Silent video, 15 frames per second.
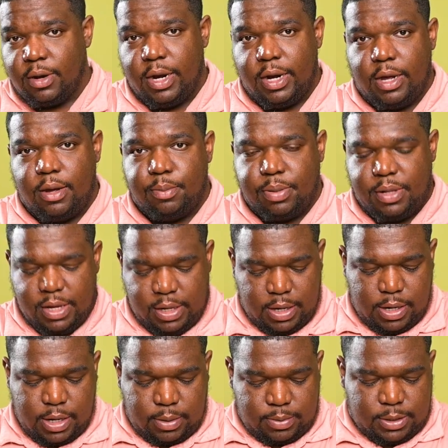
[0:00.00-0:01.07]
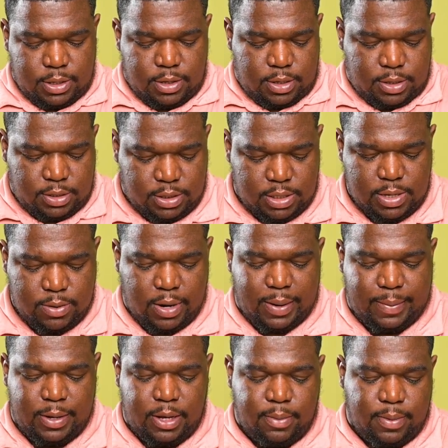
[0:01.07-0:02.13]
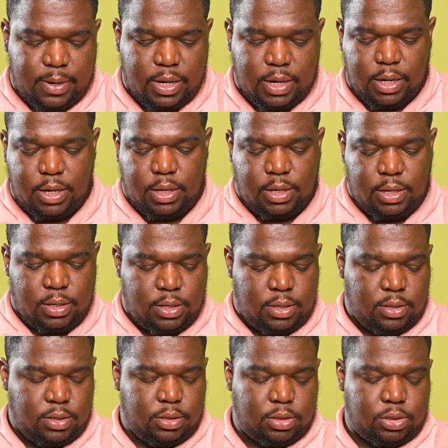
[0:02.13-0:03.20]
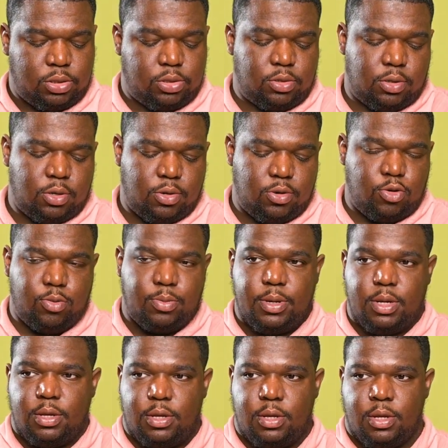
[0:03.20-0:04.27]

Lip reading: Right now I'm plugging it up so you can see what I mean by the strobe.